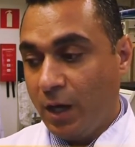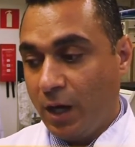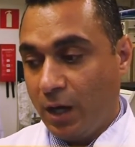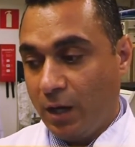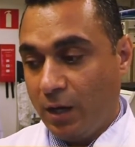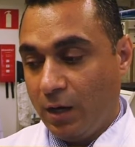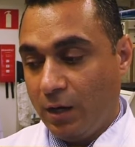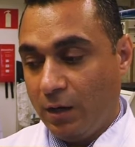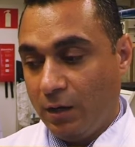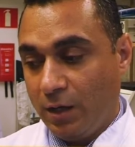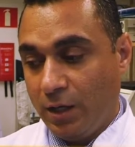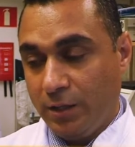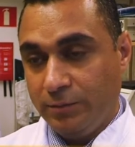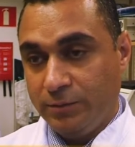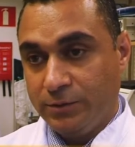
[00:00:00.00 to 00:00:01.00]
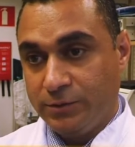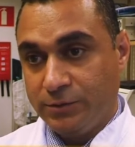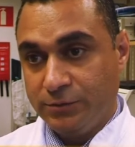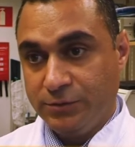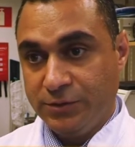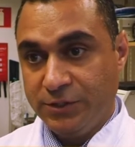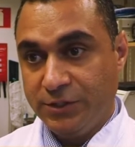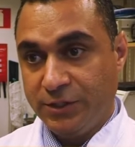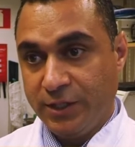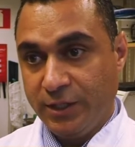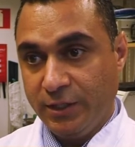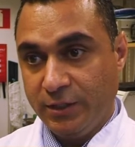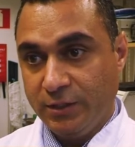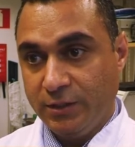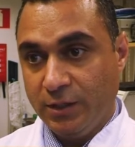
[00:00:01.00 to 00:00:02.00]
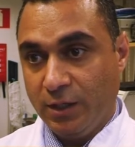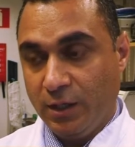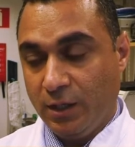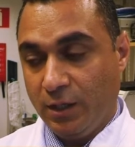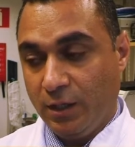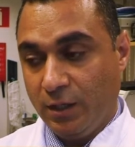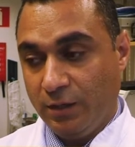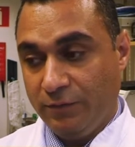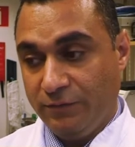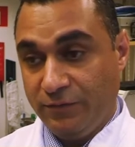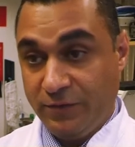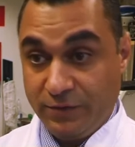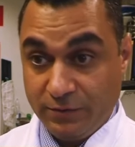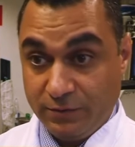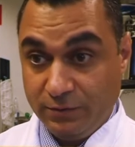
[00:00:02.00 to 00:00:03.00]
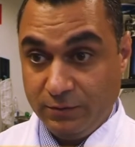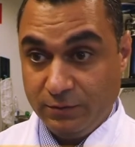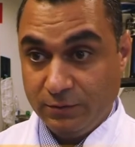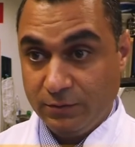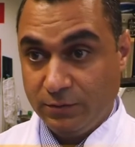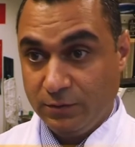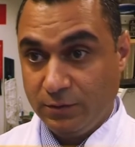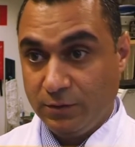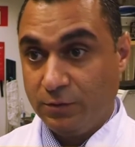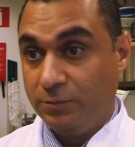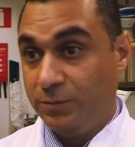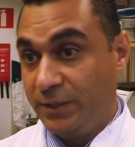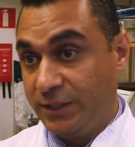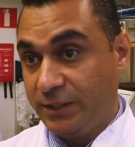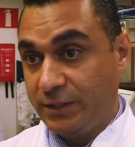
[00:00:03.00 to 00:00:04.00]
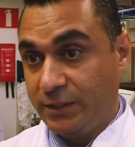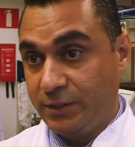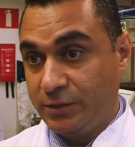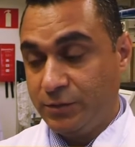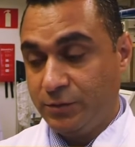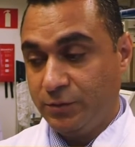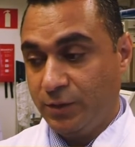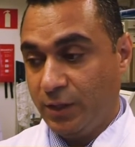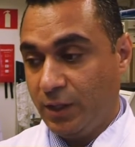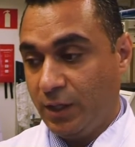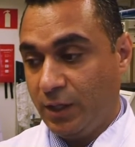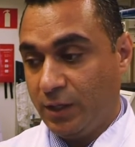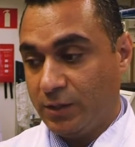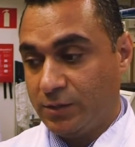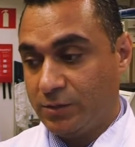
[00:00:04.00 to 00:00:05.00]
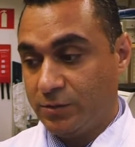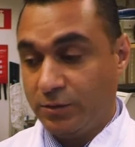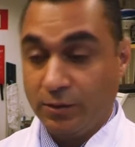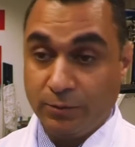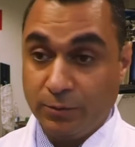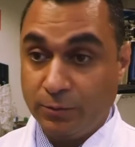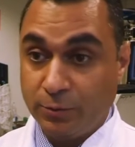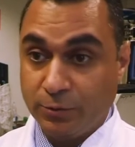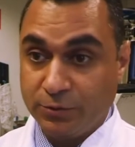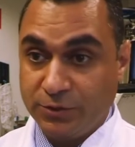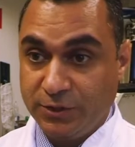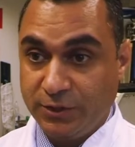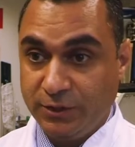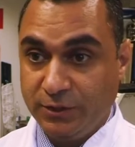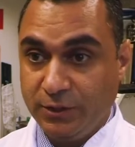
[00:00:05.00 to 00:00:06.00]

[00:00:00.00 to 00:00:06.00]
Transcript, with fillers: are able to degrade uh, feather completely to a soluble protein.